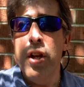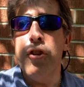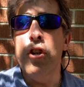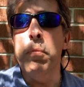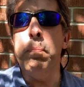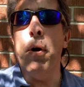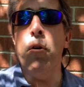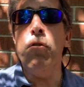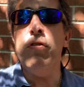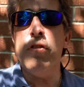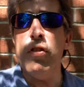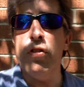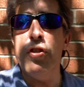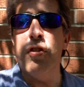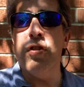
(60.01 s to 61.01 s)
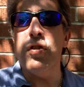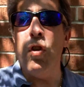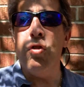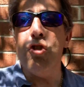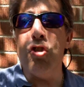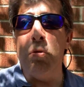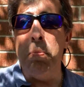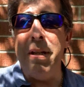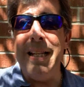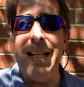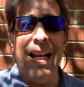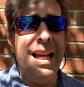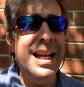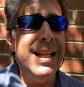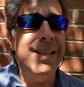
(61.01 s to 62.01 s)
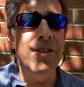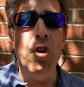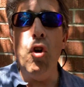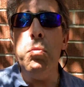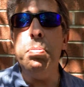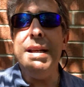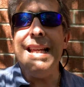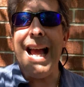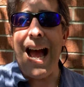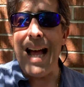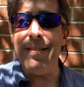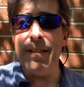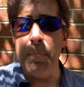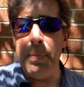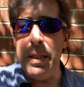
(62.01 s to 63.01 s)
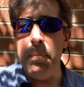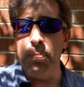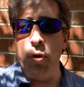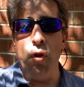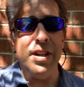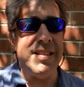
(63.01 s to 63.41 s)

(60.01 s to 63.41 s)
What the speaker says: You post it on your social media. Nobody has to be broke.